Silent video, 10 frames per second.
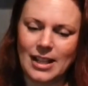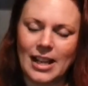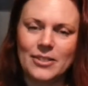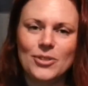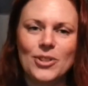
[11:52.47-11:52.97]

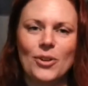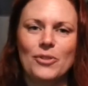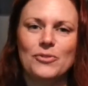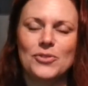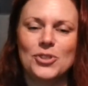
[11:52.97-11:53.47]
I don't know
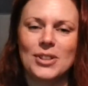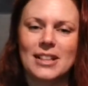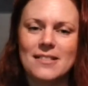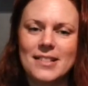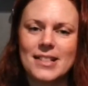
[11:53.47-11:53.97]
if you
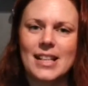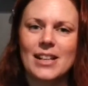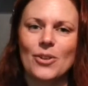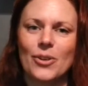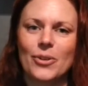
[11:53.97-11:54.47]
can see
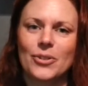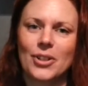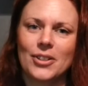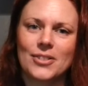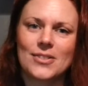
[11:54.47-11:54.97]
her or
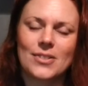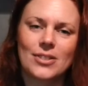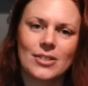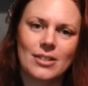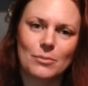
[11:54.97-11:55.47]
not,
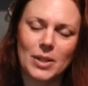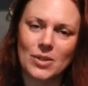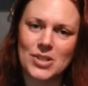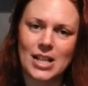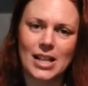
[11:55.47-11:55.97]

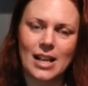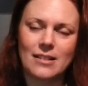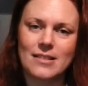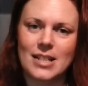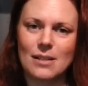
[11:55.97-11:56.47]
because I
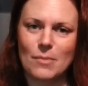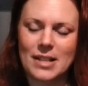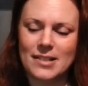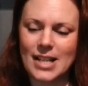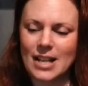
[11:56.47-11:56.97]
can't see
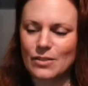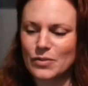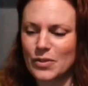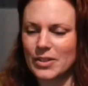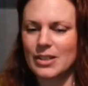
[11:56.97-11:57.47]
myself.
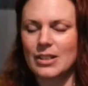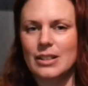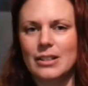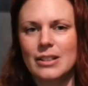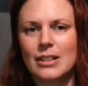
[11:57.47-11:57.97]

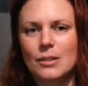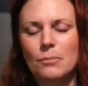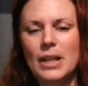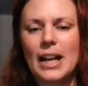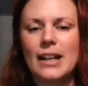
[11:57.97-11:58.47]

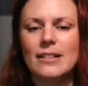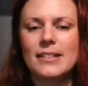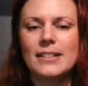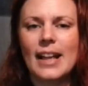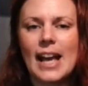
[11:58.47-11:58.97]
Mira,
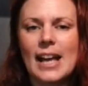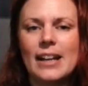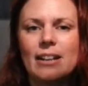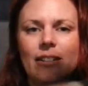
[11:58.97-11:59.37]
titta här.